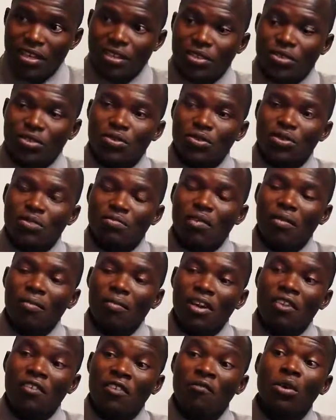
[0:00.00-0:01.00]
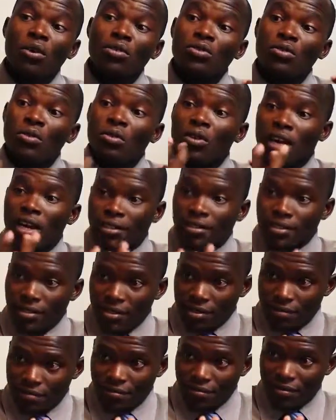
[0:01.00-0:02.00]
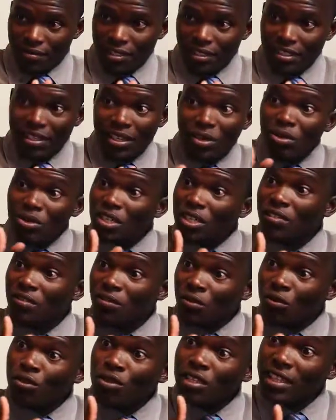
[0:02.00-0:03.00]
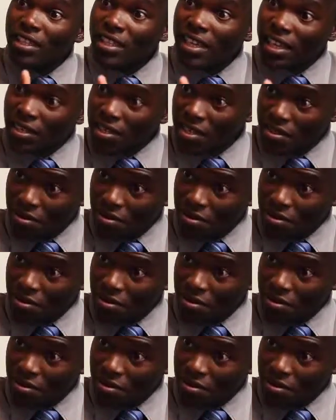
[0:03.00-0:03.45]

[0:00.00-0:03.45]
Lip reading: So remember, you have both organs, they also have water in their